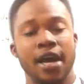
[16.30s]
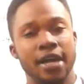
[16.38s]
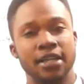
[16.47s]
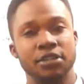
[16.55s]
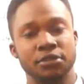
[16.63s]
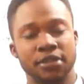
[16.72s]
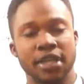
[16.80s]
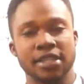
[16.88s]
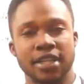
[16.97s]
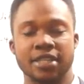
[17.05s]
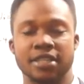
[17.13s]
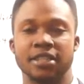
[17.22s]
And in today's
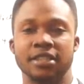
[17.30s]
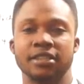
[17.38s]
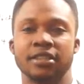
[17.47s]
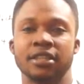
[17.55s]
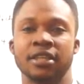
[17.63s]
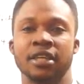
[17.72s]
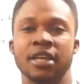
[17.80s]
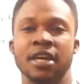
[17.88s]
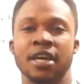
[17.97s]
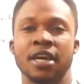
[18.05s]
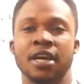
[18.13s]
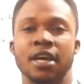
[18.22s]
lesson,
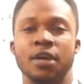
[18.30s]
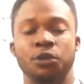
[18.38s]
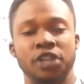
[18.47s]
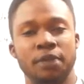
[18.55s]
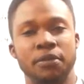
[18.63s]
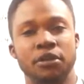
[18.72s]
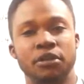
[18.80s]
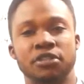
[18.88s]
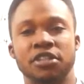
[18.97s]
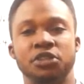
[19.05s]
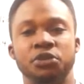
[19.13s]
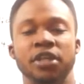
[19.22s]
we shall be
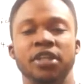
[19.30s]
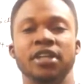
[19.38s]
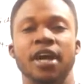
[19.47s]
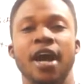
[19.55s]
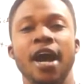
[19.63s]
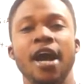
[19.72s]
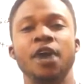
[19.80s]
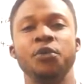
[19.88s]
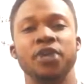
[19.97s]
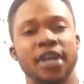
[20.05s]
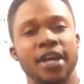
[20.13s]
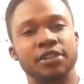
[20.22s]
considering how
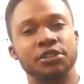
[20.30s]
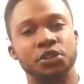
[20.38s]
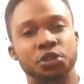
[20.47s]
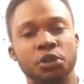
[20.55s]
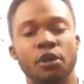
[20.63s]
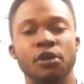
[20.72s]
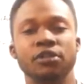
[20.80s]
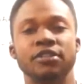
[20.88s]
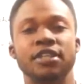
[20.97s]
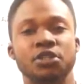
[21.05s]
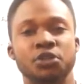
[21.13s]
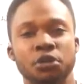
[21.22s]
we can draw
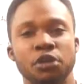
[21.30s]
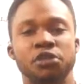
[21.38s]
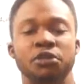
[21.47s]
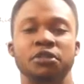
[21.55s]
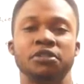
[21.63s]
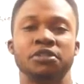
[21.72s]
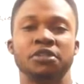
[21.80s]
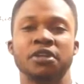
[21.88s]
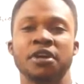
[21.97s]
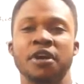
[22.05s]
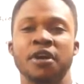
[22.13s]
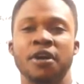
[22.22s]
the structures
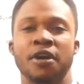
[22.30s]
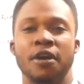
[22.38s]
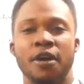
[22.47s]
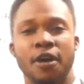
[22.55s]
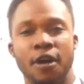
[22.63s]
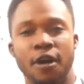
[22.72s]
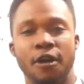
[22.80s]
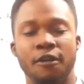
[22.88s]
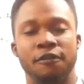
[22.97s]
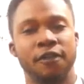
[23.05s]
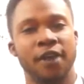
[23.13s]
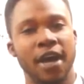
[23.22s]

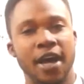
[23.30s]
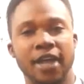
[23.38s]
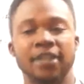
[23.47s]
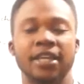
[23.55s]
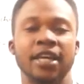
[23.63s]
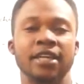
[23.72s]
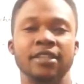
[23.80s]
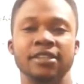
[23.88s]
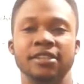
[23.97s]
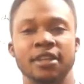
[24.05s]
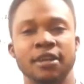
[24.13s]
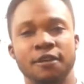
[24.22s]
of
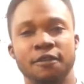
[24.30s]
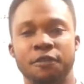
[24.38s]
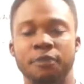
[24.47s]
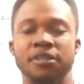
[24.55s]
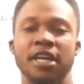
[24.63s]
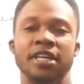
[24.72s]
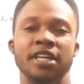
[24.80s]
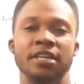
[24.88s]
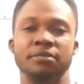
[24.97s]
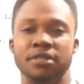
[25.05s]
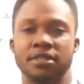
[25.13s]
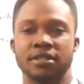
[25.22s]
alkanes from their
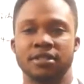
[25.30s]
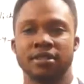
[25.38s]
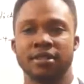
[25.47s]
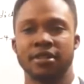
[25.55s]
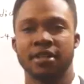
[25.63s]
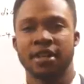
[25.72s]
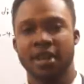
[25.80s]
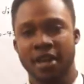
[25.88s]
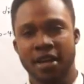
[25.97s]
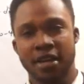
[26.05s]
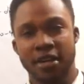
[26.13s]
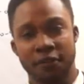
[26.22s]
names.
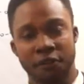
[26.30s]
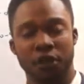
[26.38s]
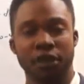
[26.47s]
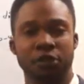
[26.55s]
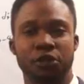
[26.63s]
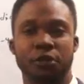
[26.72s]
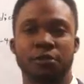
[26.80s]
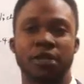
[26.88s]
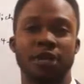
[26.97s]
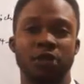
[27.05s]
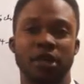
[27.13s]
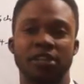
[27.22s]
If you're here to
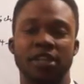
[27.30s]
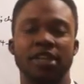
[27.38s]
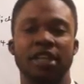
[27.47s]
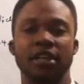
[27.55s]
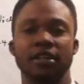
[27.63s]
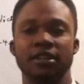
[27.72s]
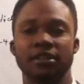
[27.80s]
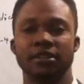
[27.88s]
subscribe to our channel,